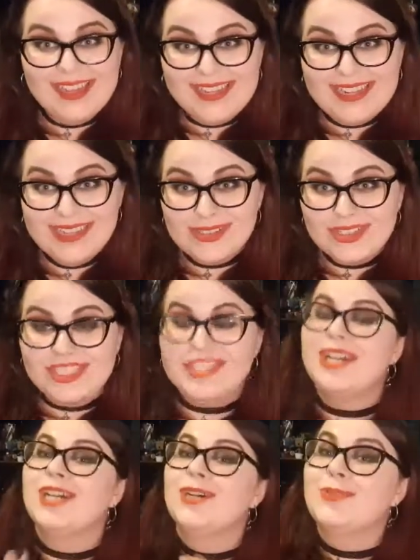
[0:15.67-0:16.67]

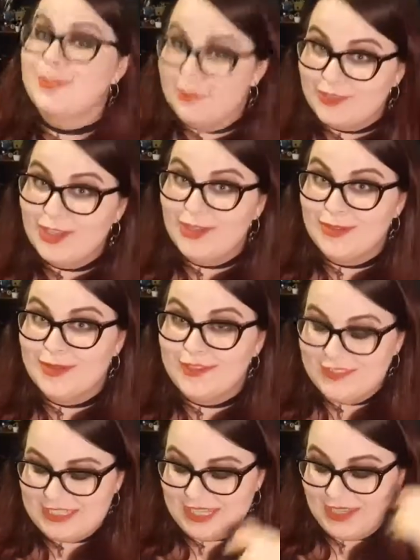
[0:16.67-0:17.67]
literature review
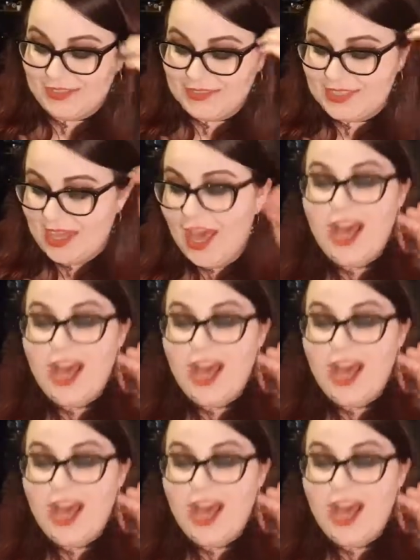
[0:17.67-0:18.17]
videos.